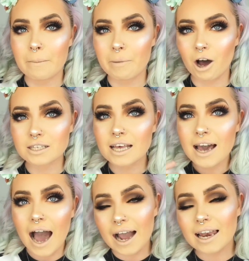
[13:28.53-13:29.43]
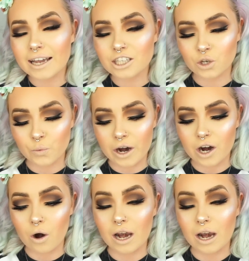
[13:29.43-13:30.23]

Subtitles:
but I like to wear